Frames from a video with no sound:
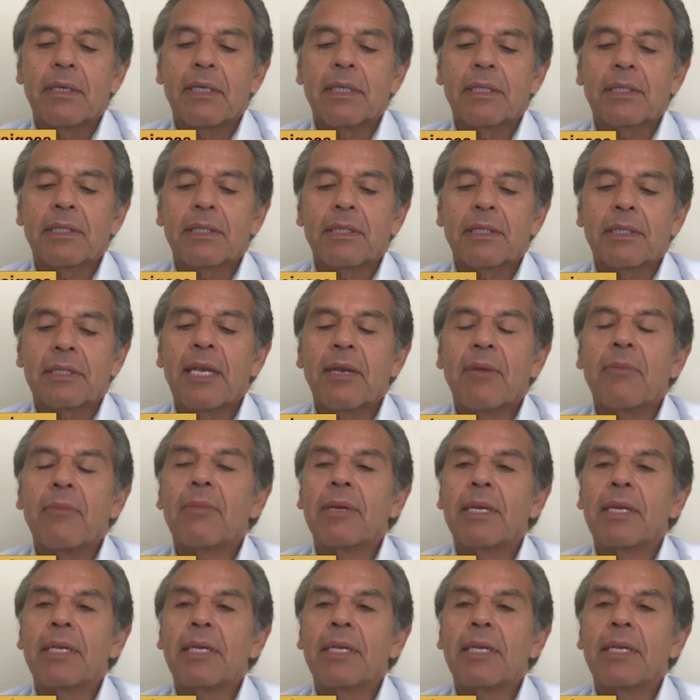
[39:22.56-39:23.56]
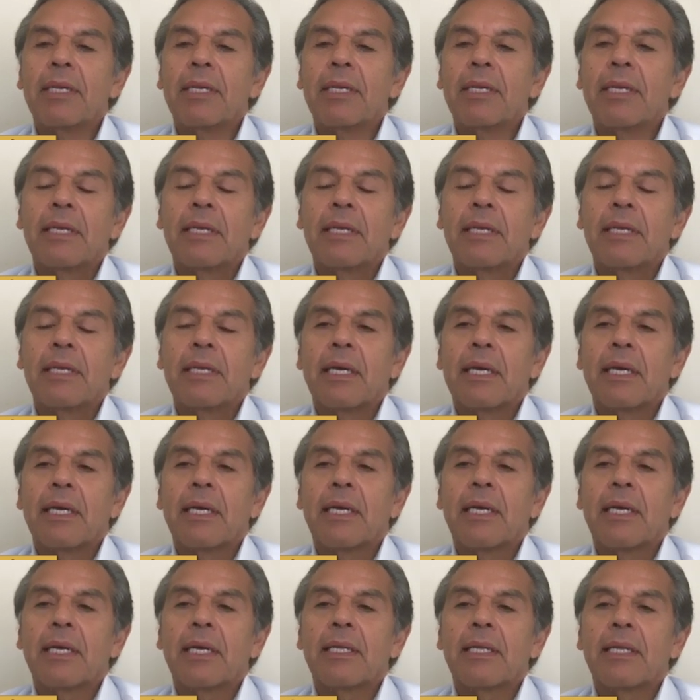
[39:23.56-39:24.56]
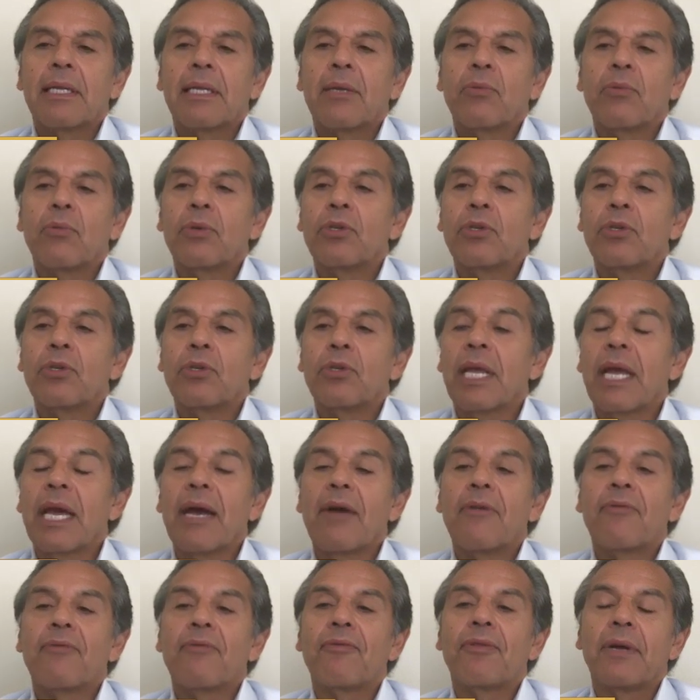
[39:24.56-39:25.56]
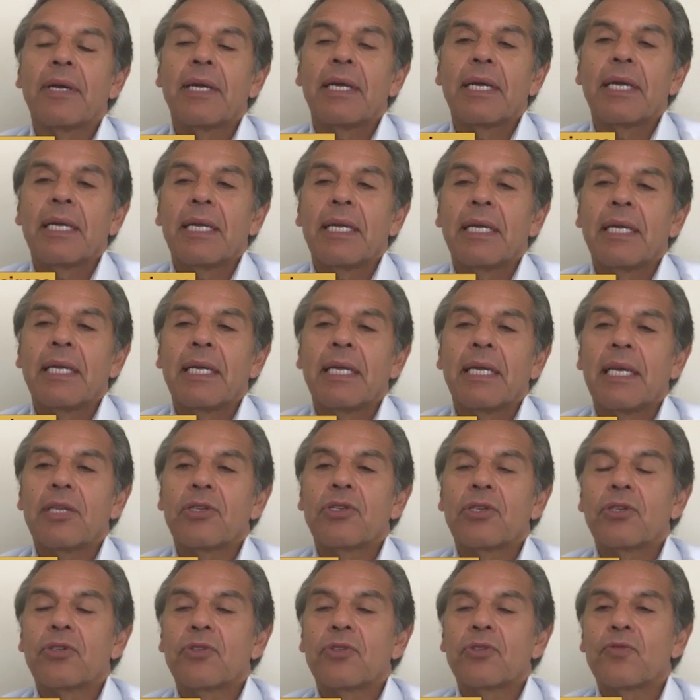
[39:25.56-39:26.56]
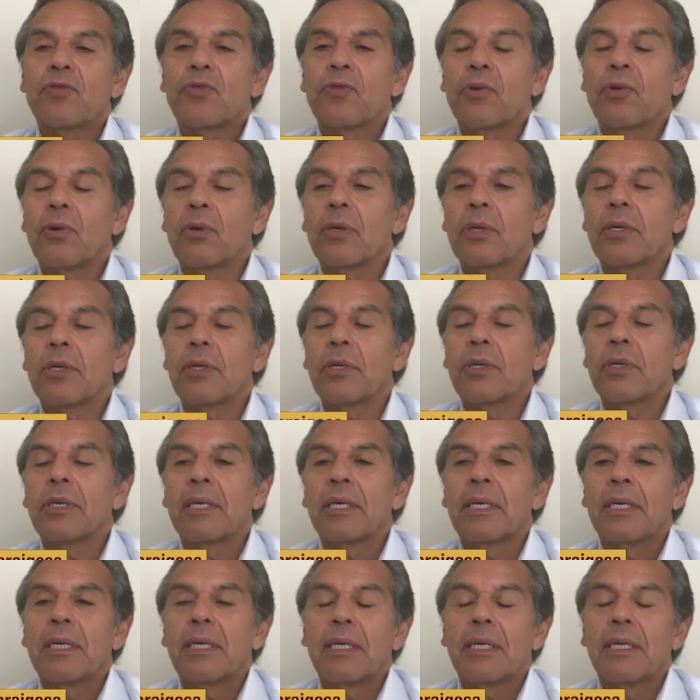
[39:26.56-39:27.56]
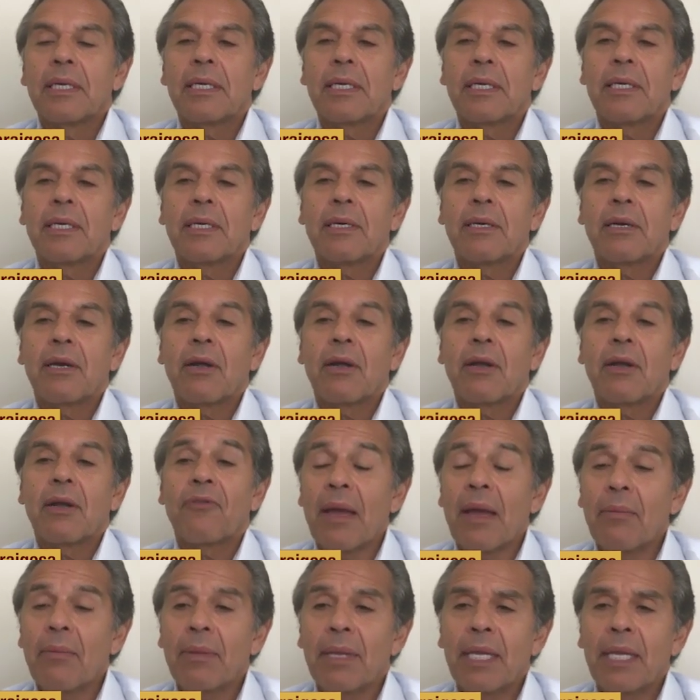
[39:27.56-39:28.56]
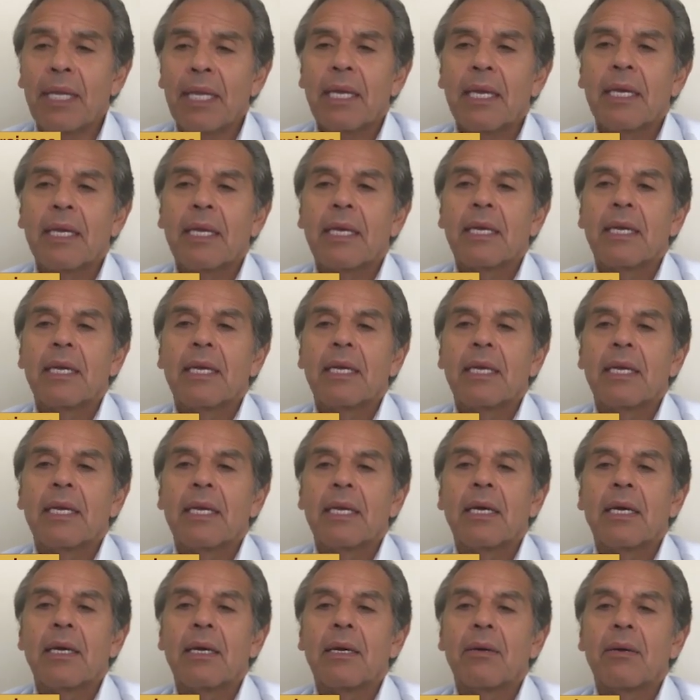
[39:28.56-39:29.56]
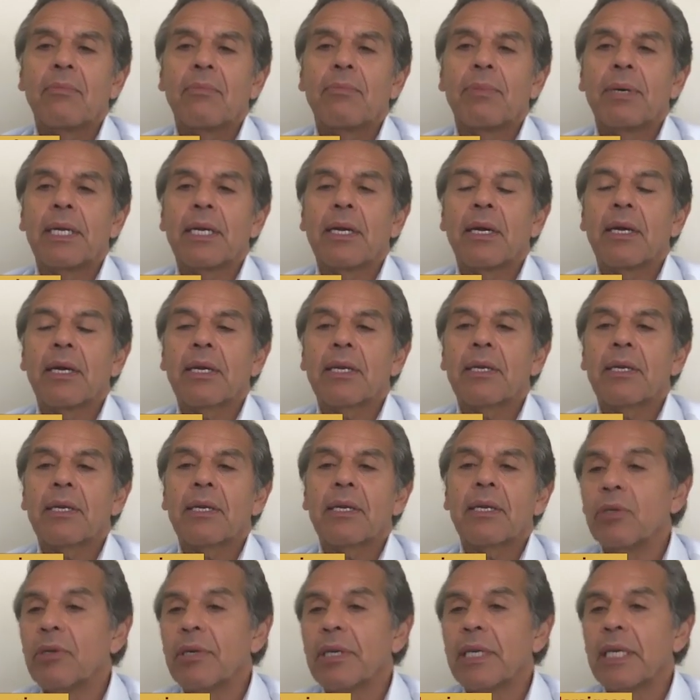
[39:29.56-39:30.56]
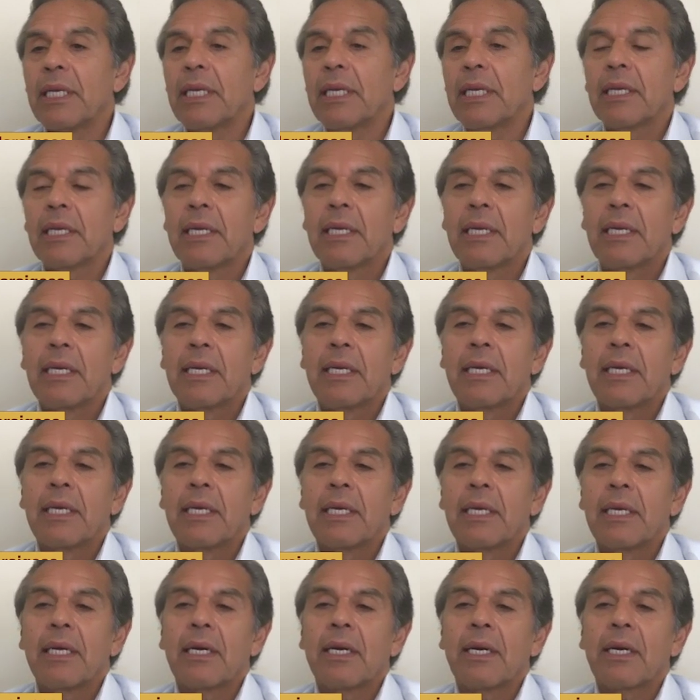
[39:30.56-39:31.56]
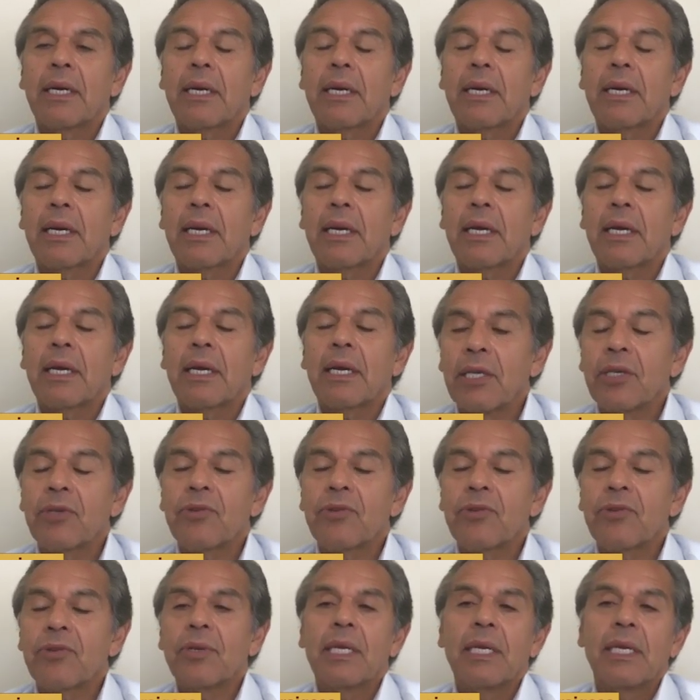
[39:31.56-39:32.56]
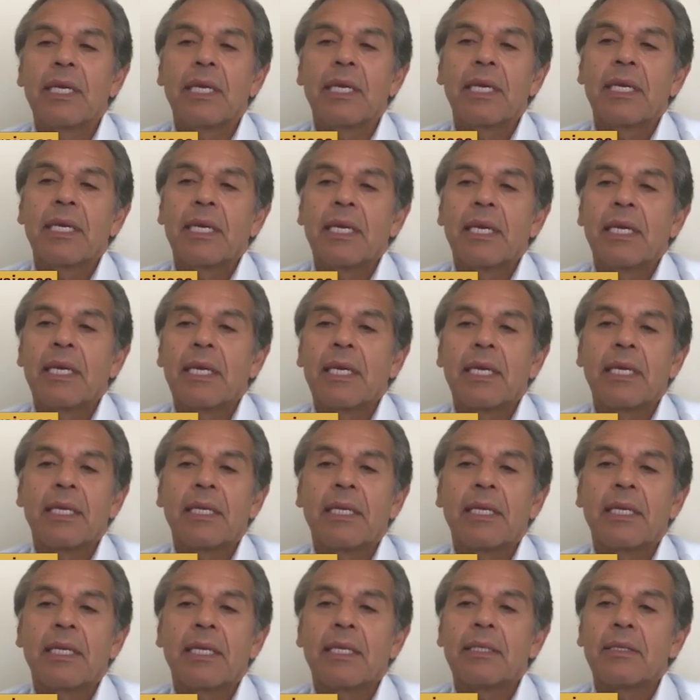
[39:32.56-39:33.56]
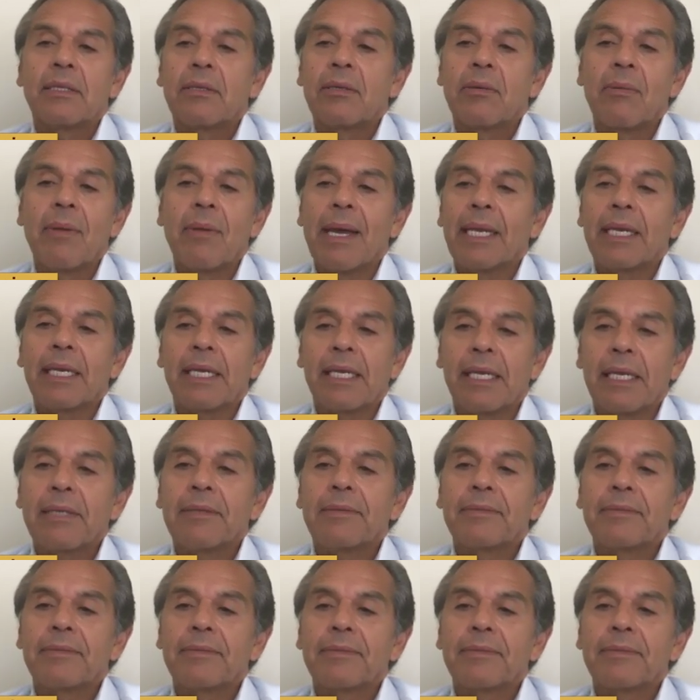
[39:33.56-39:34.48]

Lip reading: a sentiment that we should have, not just for our family, but our community, our country, and humanity.